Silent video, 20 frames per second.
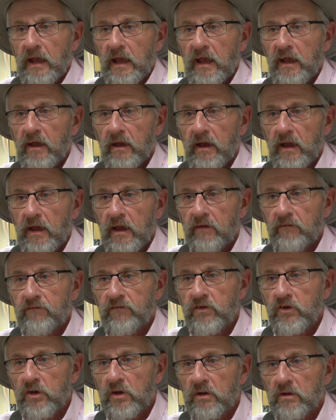
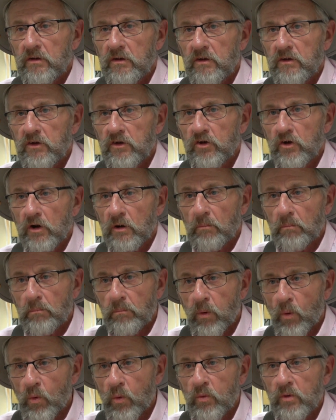if you're a
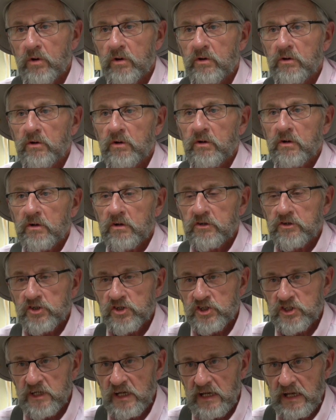border
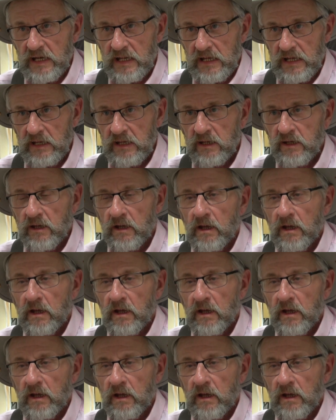city,